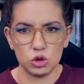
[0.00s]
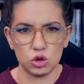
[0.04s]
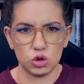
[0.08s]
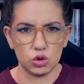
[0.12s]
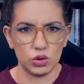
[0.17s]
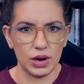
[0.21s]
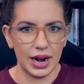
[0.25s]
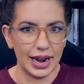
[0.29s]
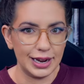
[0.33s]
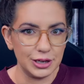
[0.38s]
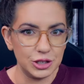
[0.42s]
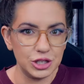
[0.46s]

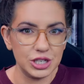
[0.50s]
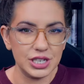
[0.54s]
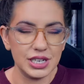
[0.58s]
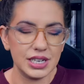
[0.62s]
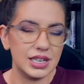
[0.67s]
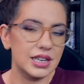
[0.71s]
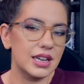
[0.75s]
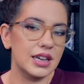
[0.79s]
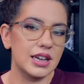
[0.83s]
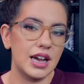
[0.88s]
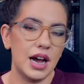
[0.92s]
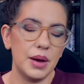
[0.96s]

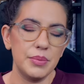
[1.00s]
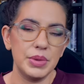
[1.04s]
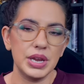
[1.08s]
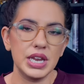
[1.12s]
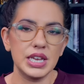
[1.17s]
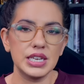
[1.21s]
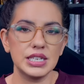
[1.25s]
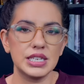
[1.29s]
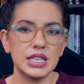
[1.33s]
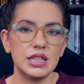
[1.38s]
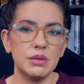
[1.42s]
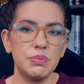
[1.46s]
tragic coming
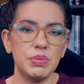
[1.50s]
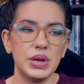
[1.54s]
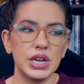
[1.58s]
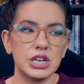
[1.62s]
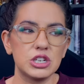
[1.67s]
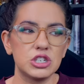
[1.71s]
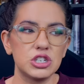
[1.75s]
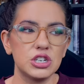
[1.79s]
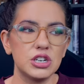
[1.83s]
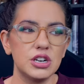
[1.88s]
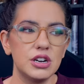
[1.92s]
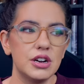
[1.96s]
into the
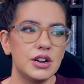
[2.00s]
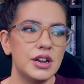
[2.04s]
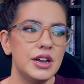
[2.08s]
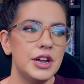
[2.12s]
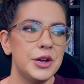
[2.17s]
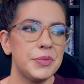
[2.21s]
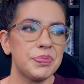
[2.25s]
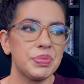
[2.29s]
picture.